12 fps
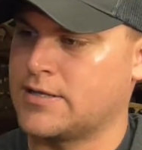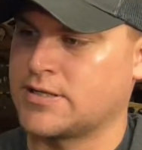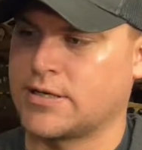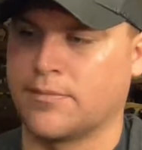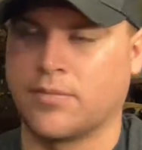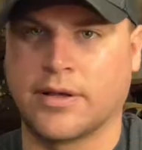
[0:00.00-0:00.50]
It's
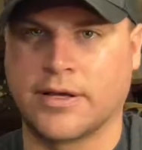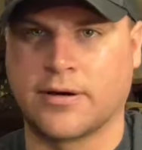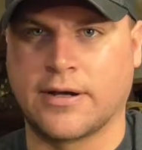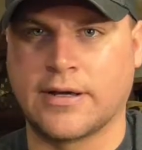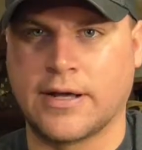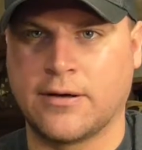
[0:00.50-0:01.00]
going to blink
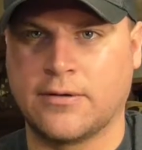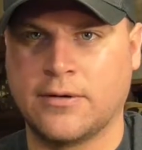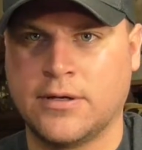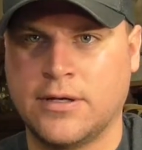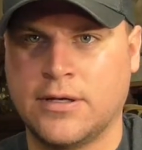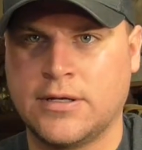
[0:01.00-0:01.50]
right now,
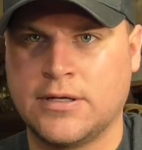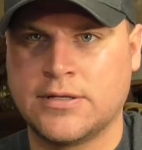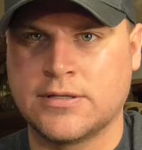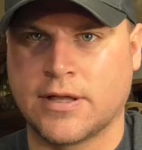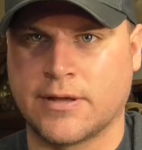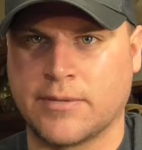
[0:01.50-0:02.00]

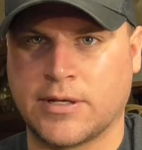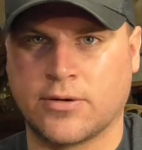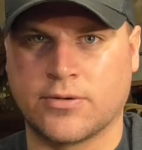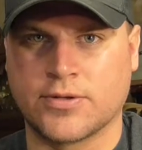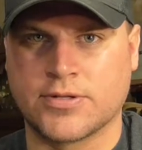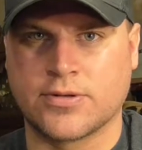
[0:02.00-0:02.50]
letting me
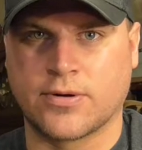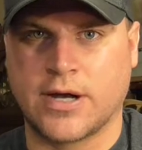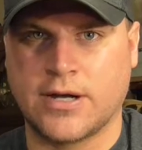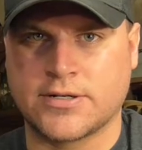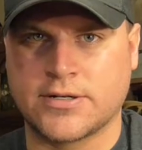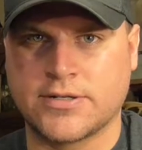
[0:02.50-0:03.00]
know there's no
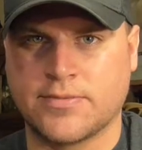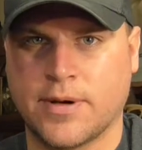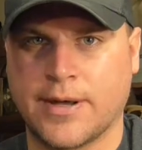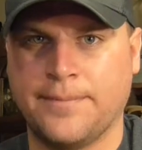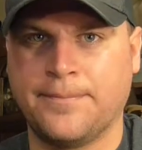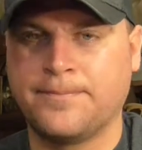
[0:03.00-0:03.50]
cartridge,
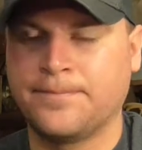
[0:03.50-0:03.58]
but